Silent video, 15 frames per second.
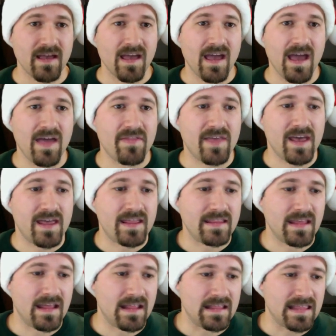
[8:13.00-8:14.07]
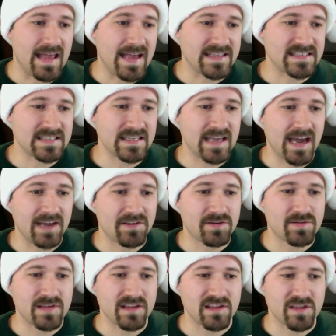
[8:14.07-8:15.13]
And then lastly,
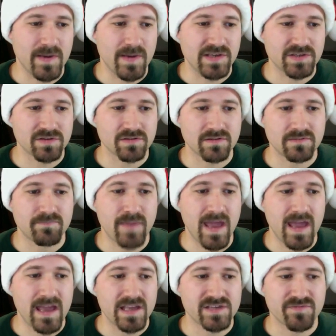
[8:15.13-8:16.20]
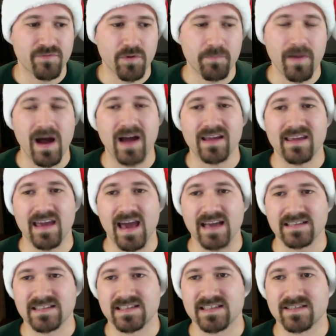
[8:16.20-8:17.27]
iTunes has a special page for
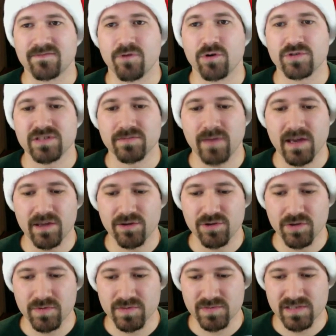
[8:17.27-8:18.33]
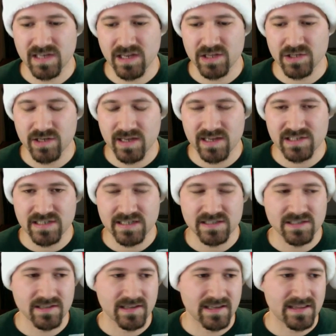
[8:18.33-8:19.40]
podcasts hosted by YouTubers. Michelle, did you get a
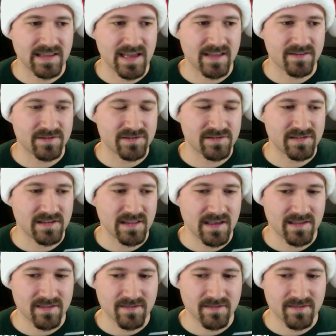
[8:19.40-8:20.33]
chance to mm. look at that? Did you see that?